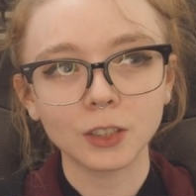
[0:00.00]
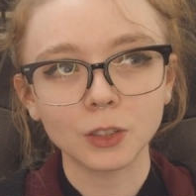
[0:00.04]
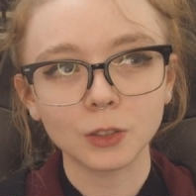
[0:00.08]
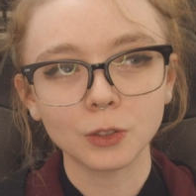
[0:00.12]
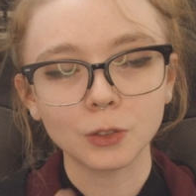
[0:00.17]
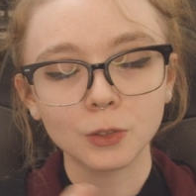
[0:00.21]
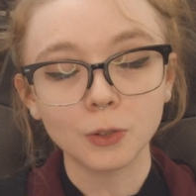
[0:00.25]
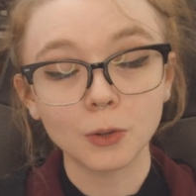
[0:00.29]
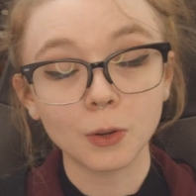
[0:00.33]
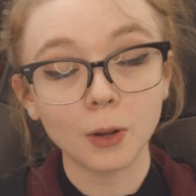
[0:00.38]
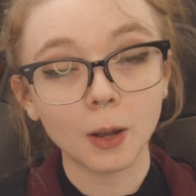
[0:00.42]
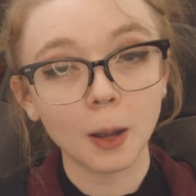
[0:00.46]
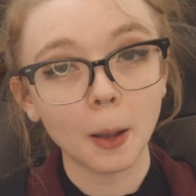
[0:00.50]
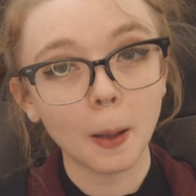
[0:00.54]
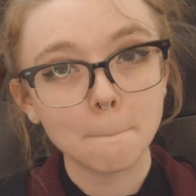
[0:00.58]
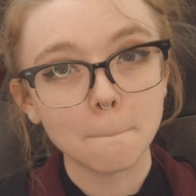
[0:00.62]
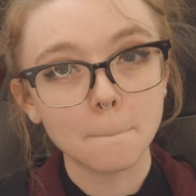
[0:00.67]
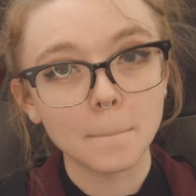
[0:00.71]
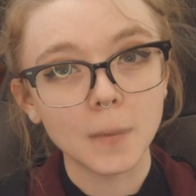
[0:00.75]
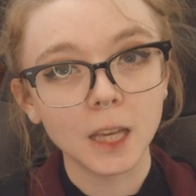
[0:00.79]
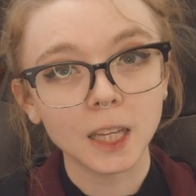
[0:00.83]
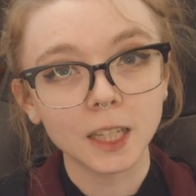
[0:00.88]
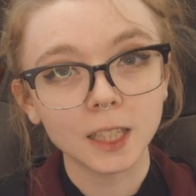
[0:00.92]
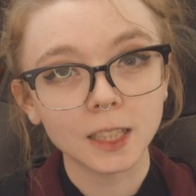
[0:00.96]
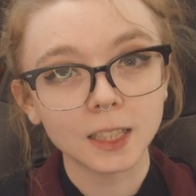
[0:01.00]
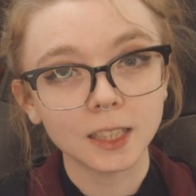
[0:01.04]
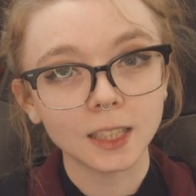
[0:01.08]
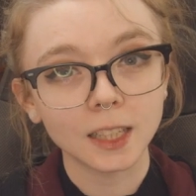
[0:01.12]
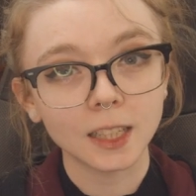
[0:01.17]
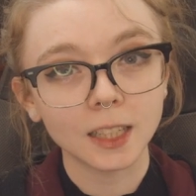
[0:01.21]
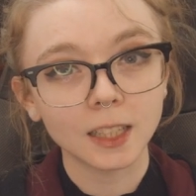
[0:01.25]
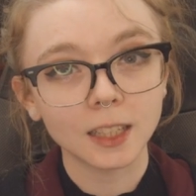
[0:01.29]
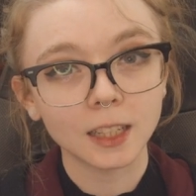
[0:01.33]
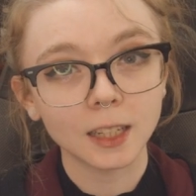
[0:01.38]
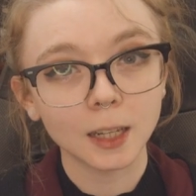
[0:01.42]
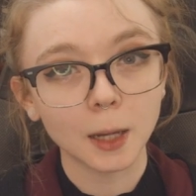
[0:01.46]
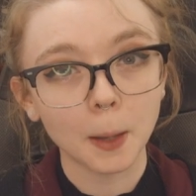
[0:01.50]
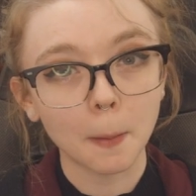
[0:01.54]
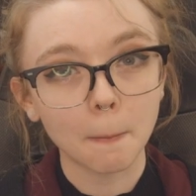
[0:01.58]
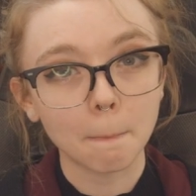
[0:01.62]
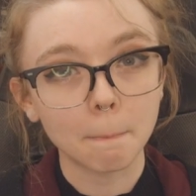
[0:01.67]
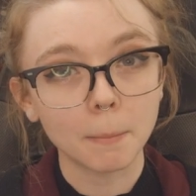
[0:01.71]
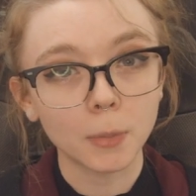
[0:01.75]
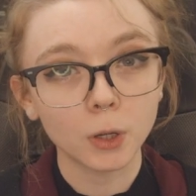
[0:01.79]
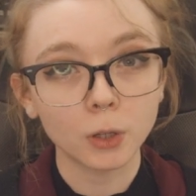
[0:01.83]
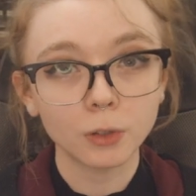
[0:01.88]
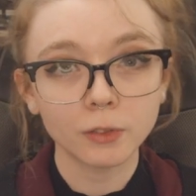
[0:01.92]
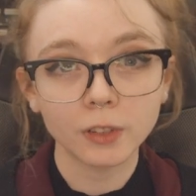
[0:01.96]
to mix in
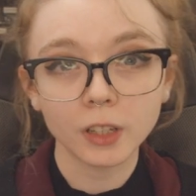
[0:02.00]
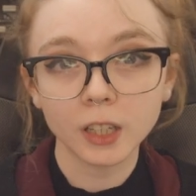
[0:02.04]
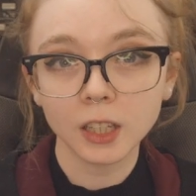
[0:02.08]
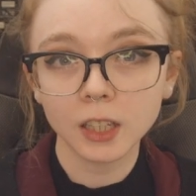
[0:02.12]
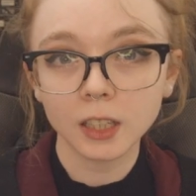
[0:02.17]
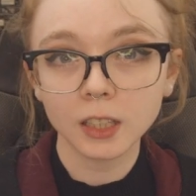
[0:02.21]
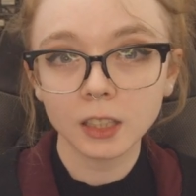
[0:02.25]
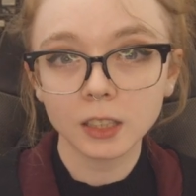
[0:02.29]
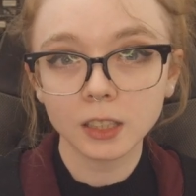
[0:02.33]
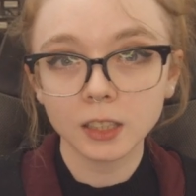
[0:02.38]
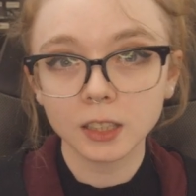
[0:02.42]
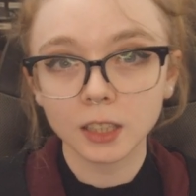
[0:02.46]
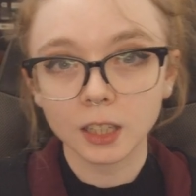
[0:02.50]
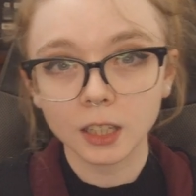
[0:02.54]
movies